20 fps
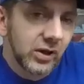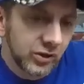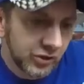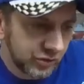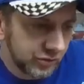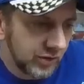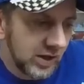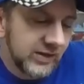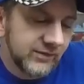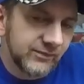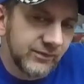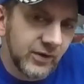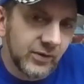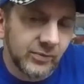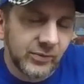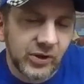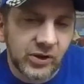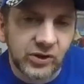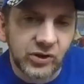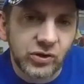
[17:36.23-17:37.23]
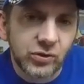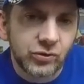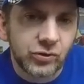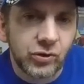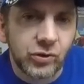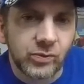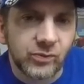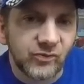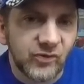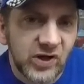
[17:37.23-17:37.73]
straight from the
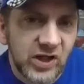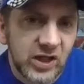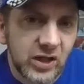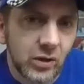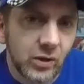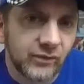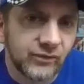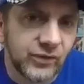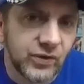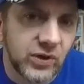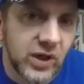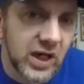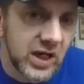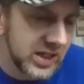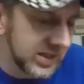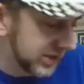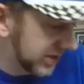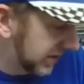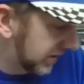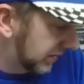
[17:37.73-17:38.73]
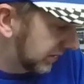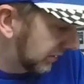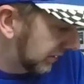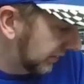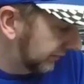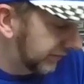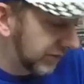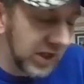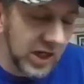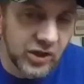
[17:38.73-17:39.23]
YouTube video if you guys can
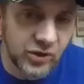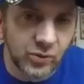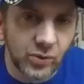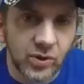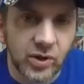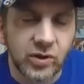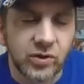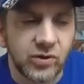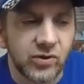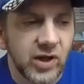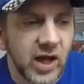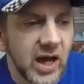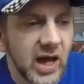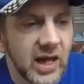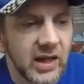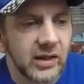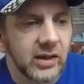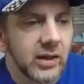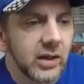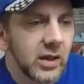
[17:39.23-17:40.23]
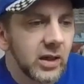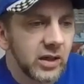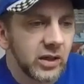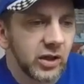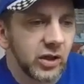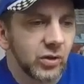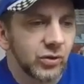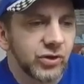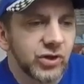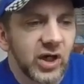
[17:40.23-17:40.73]
if you guys want to do that
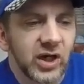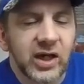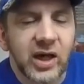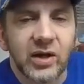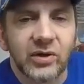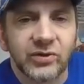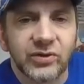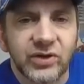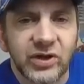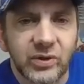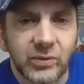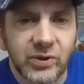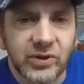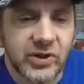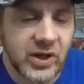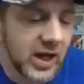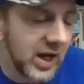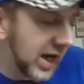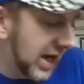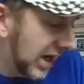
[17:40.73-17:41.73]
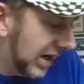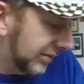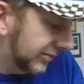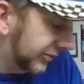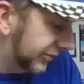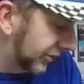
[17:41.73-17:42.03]
to go check out and see what they have.